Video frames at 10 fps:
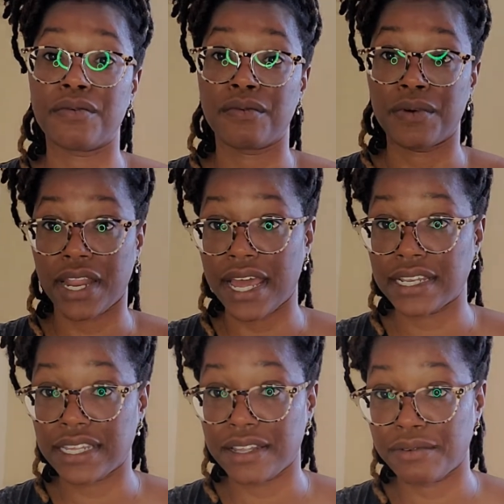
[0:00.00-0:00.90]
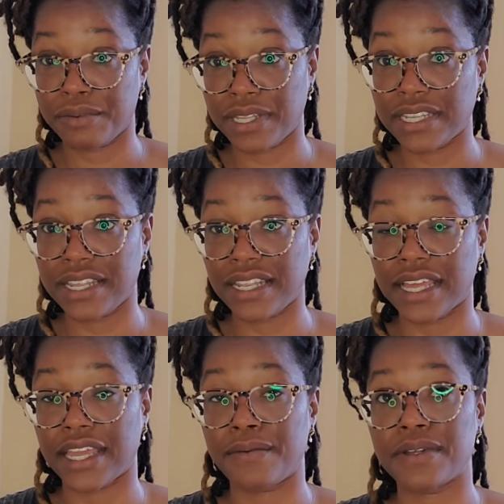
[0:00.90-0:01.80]
we did,
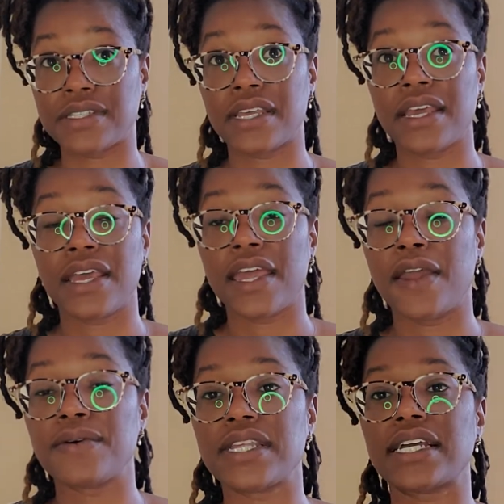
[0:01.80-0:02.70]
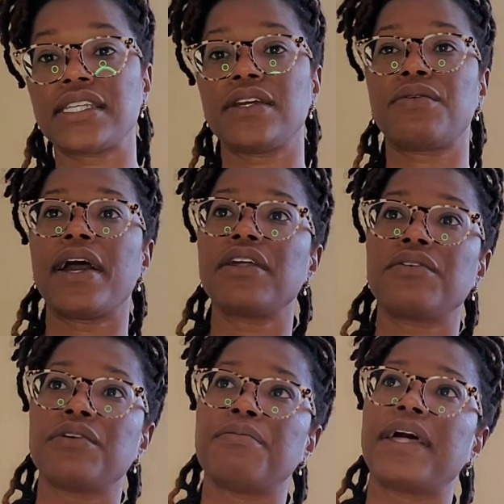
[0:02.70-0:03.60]
like, it was actually quite a
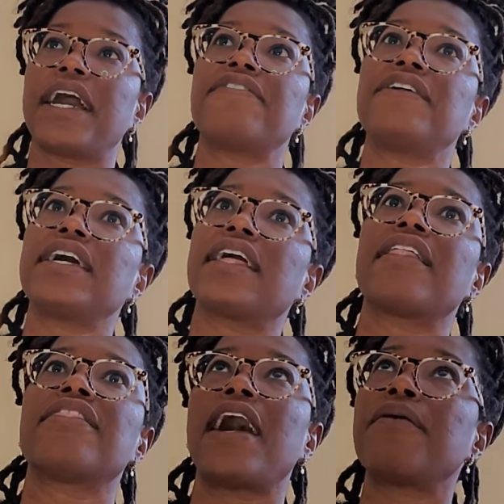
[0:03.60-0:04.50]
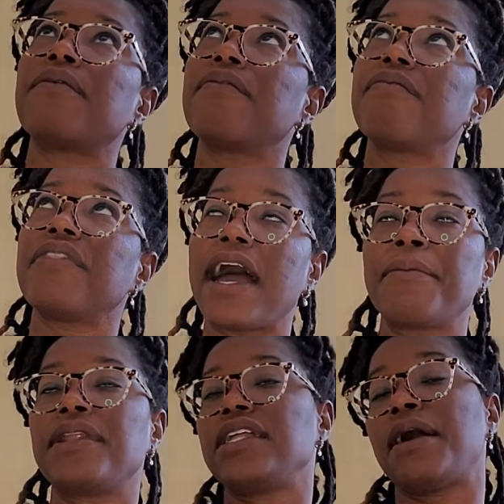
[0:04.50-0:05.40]
group. Like, I feel like that, I'm
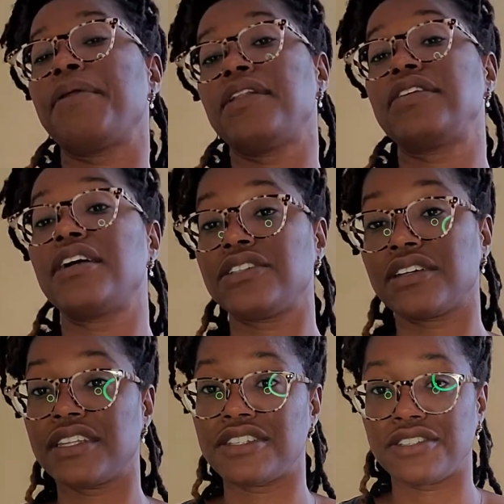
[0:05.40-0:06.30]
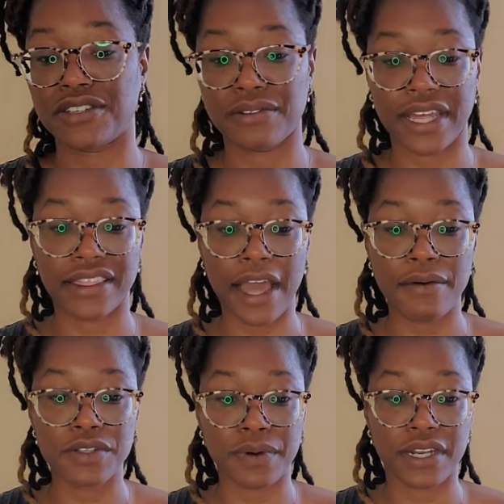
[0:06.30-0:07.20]
gonna touch on this too. Like, that
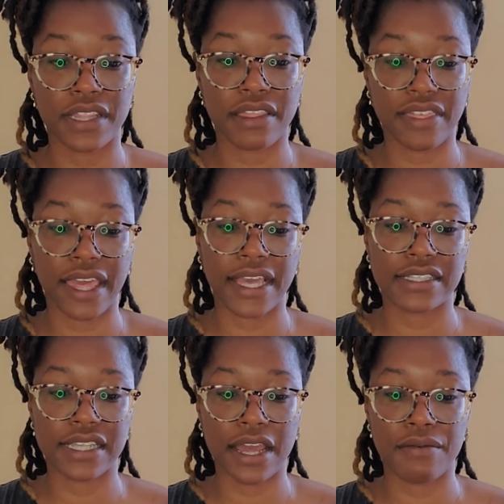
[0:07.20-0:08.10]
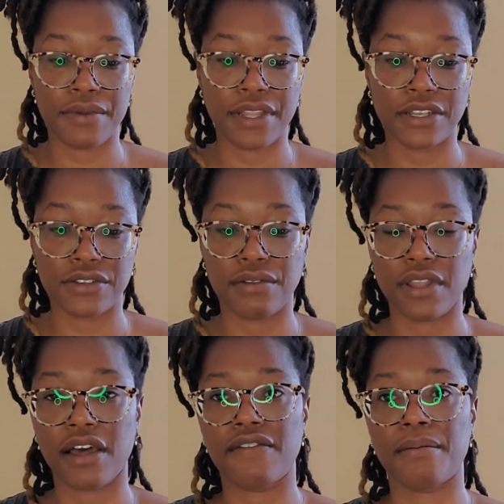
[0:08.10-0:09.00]
was one of the things that I really do
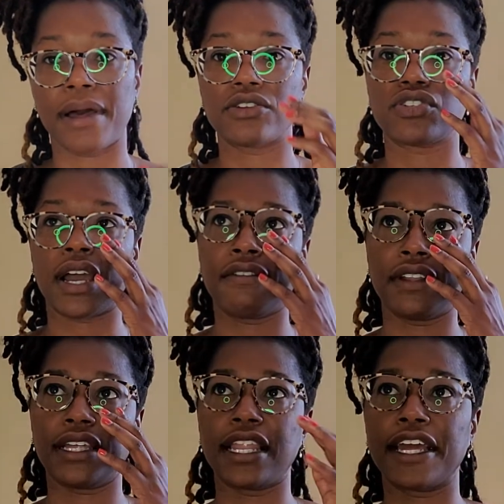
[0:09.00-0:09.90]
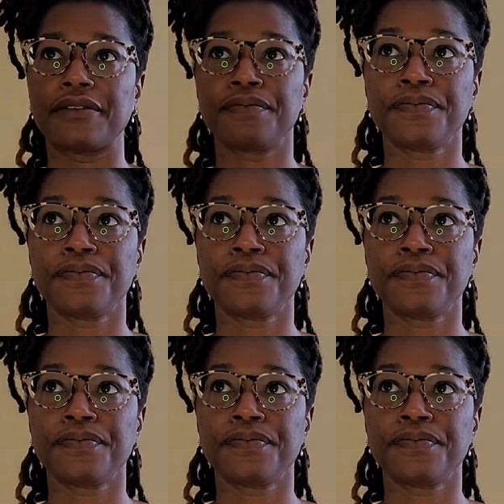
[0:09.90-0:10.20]
love about traveling. Like,